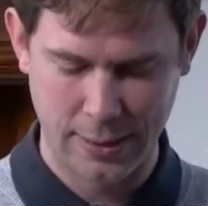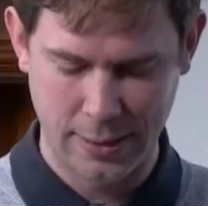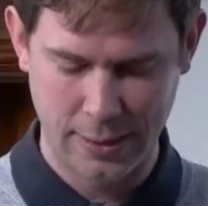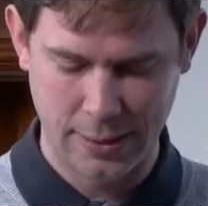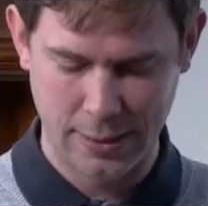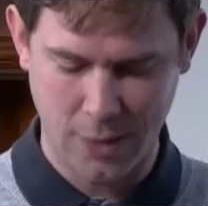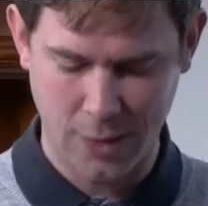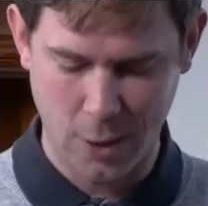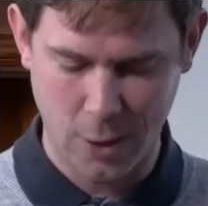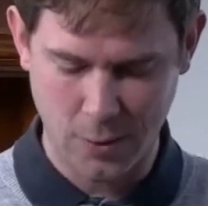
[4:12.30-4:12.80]

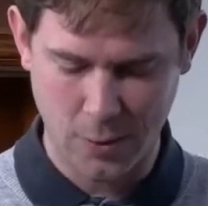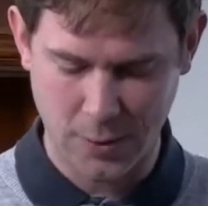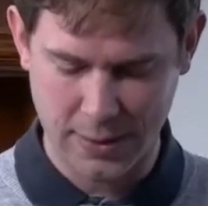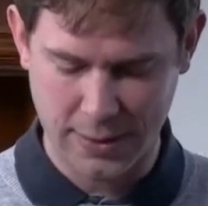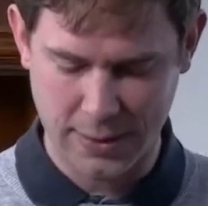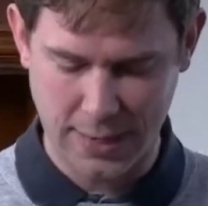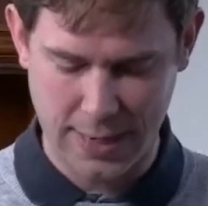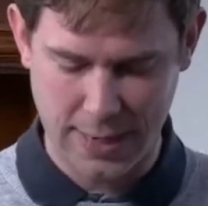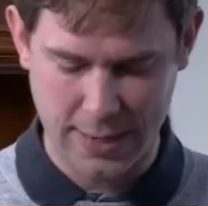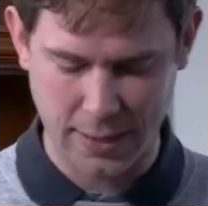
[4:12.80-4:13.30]
Those who had
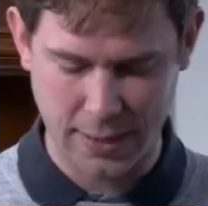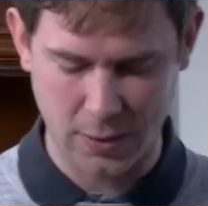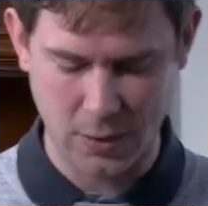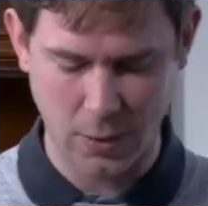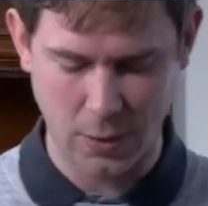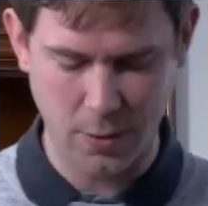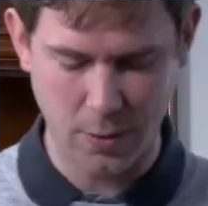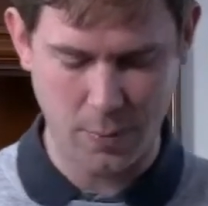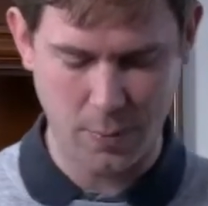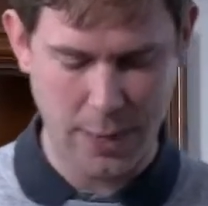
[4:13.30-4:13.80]
seen it
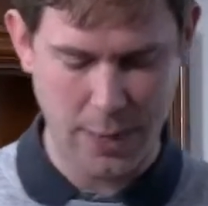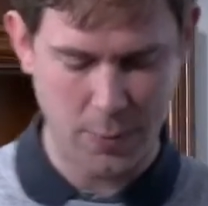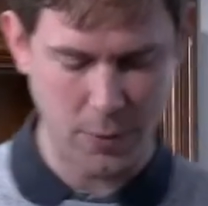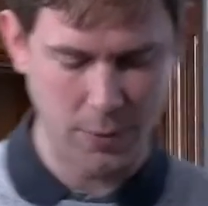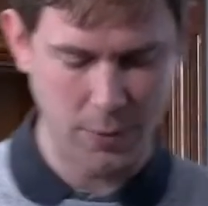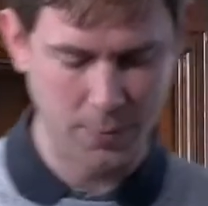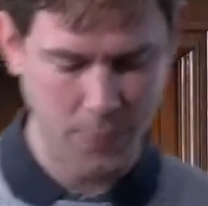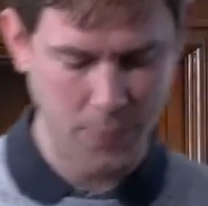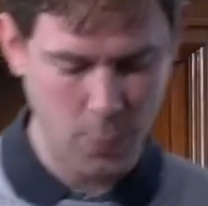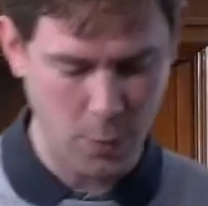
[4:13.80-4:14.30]
told the
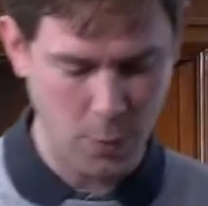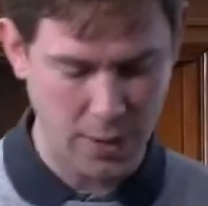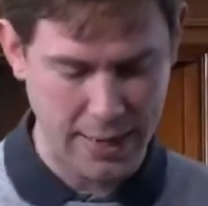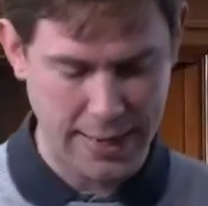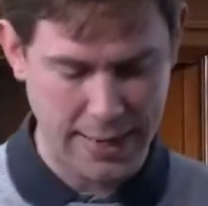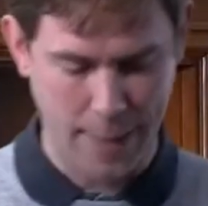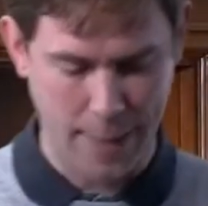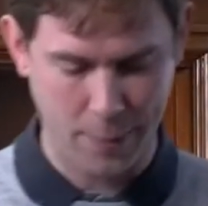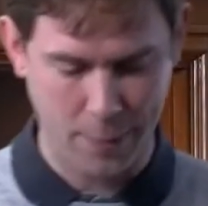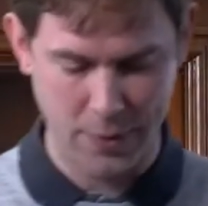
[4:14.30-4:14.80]
people what
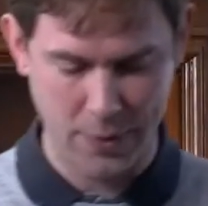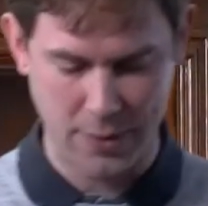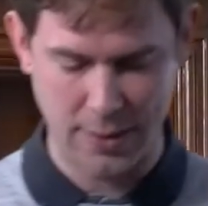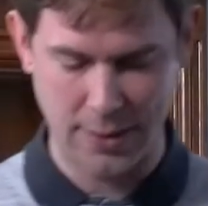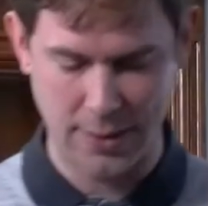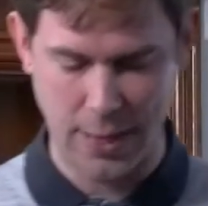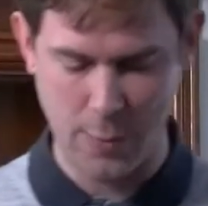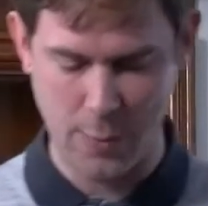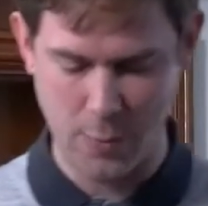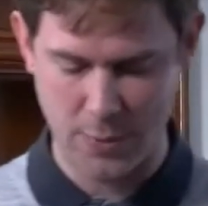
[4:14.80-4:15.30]
had happened to the
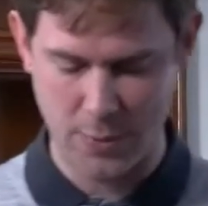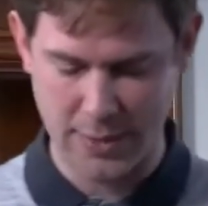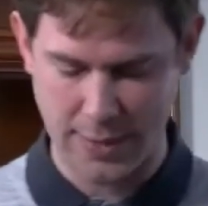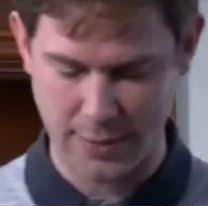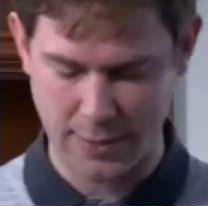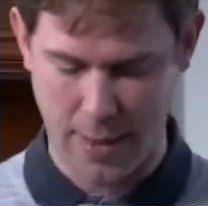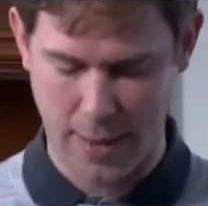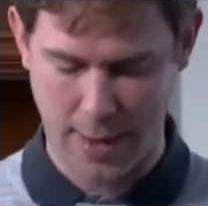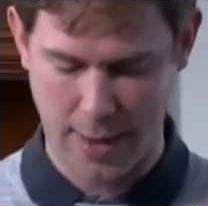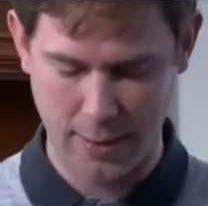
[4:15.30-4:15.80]

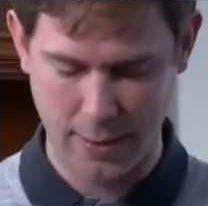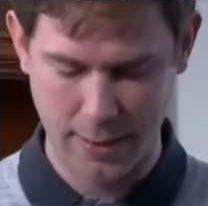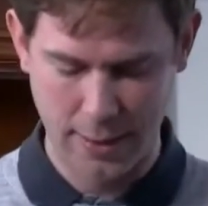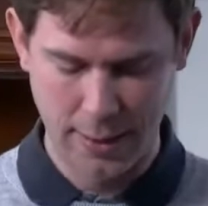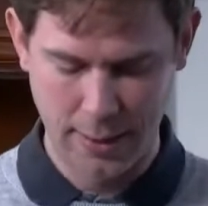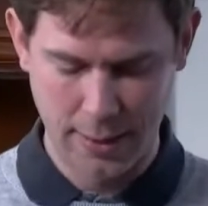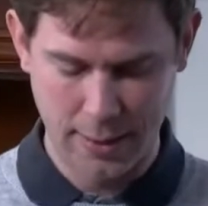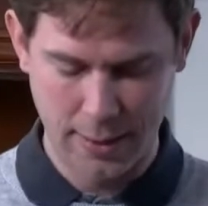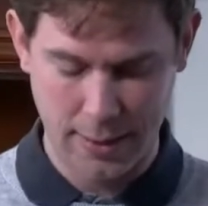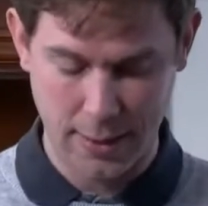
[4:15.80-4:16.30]
demon-possessed man,
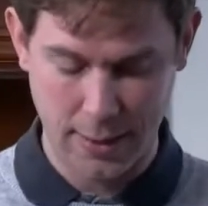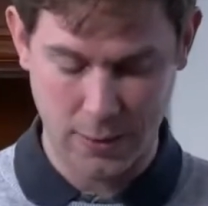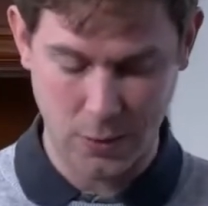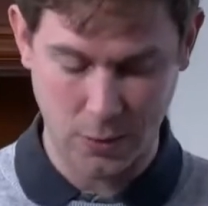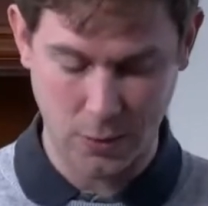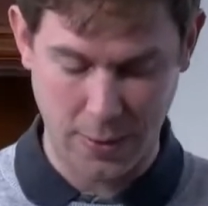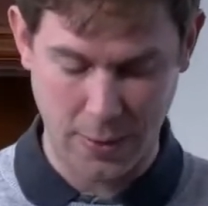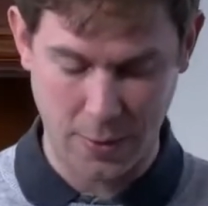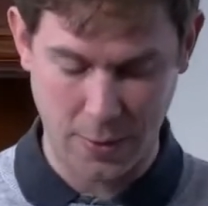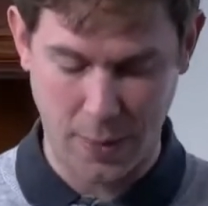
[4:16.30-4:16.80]
and
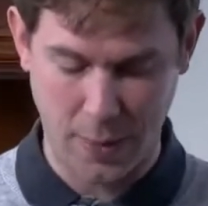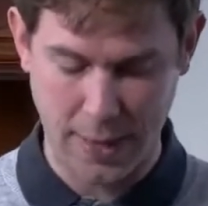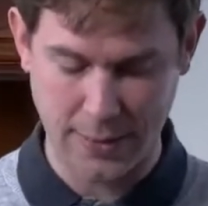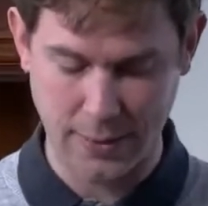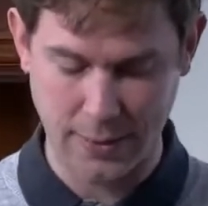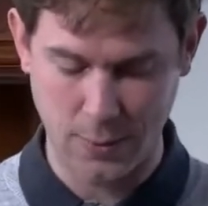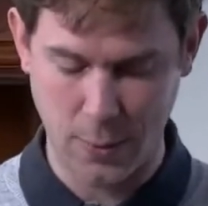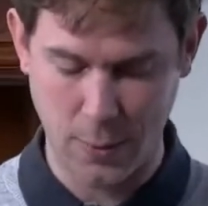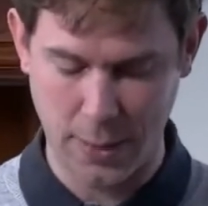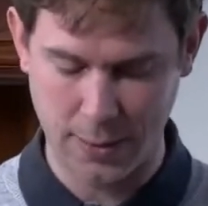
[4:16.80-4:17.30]
told about the
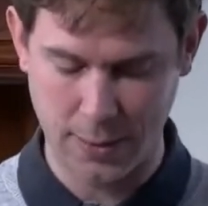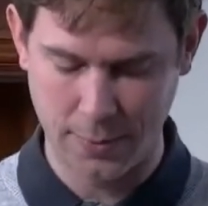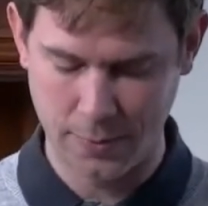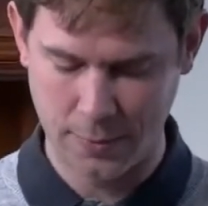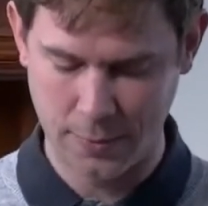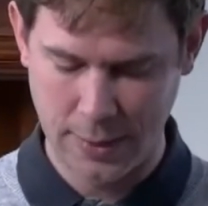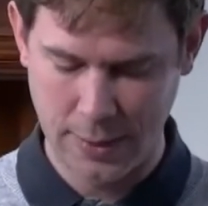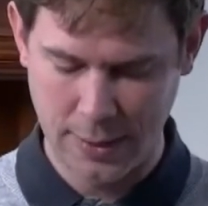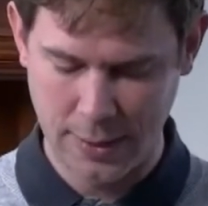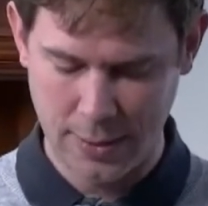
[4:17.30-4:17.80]
pigs as well.
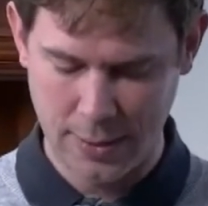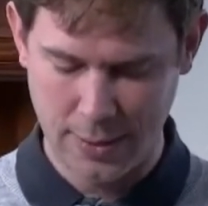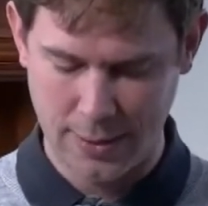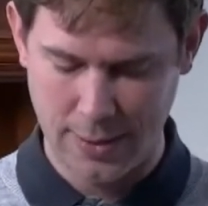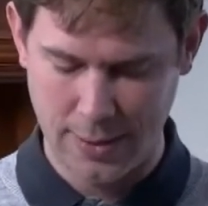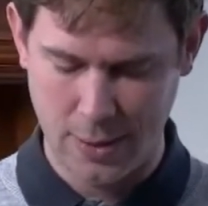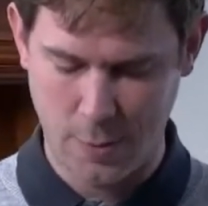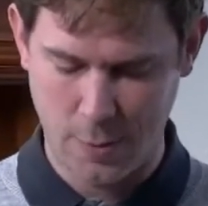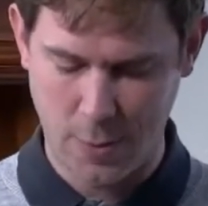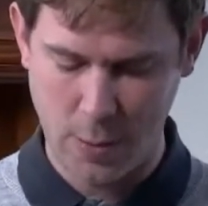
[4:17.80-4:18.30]

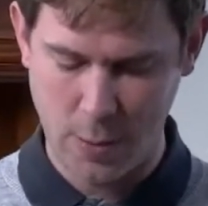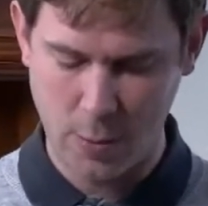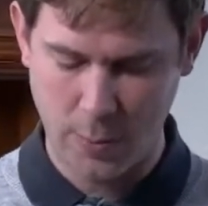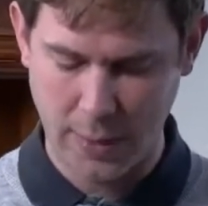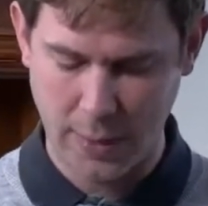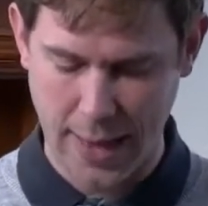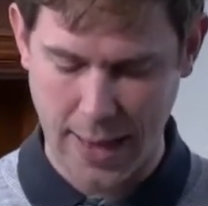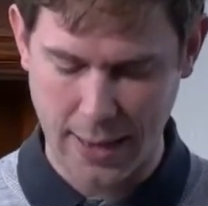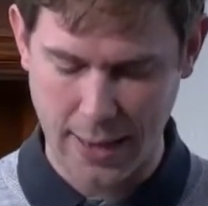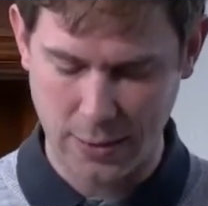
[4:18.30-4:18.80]
Then the people
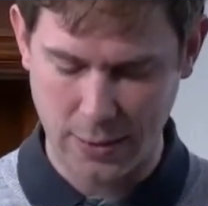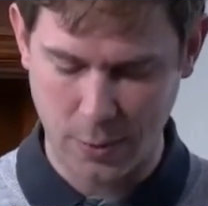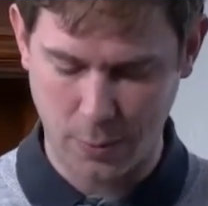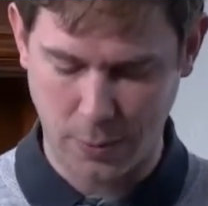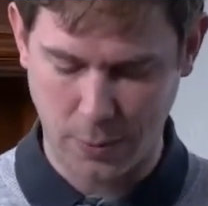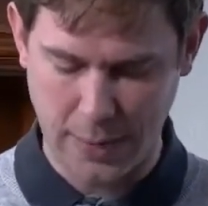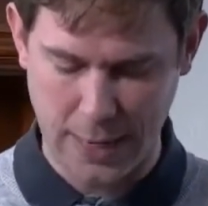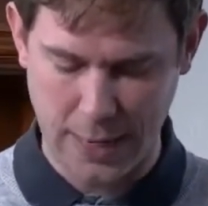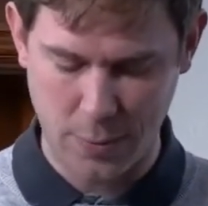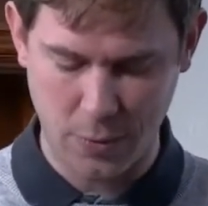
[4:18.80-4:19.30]
began to
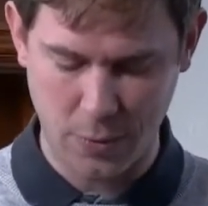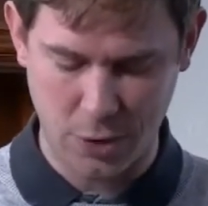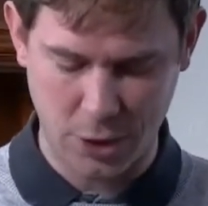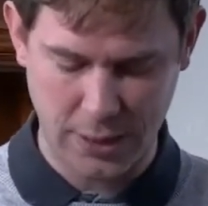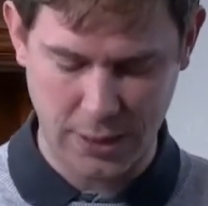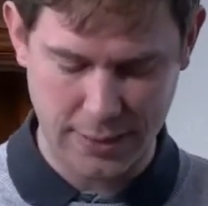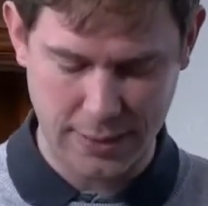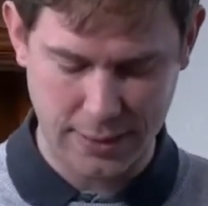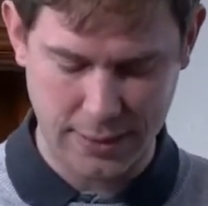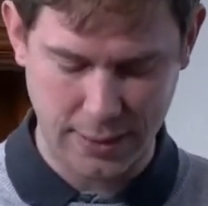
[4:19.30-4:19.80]
plead with
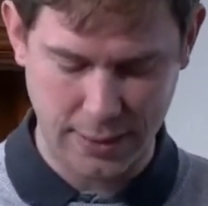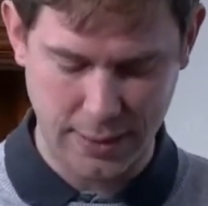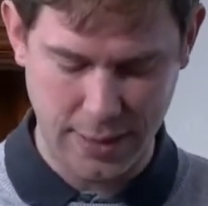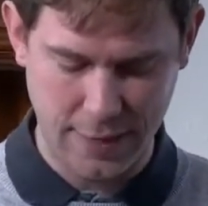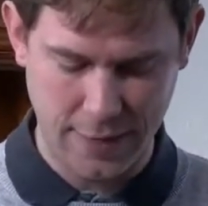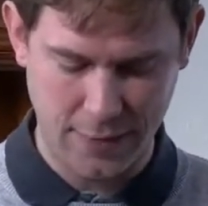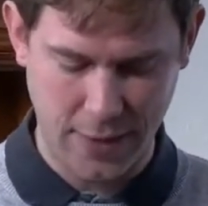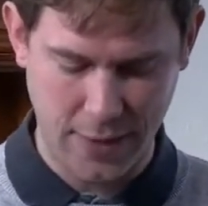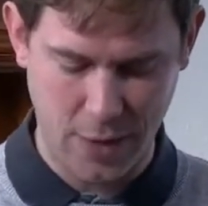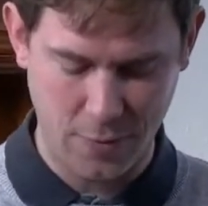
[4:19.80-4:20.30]
Jesus to
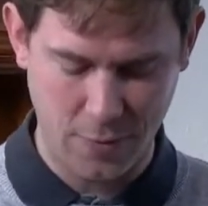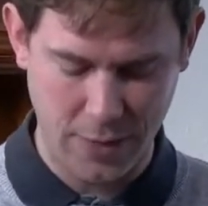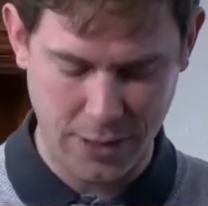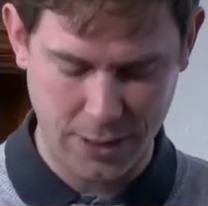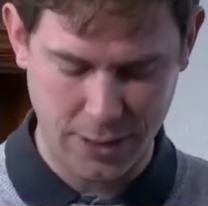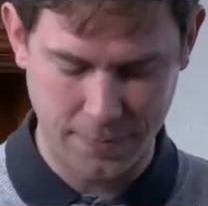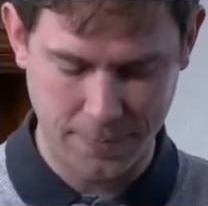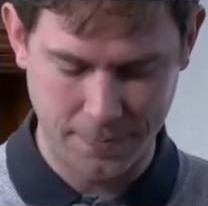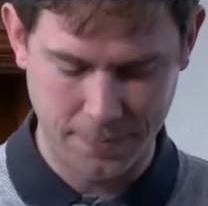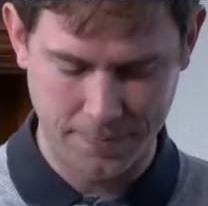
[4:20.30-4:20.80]
leave their region.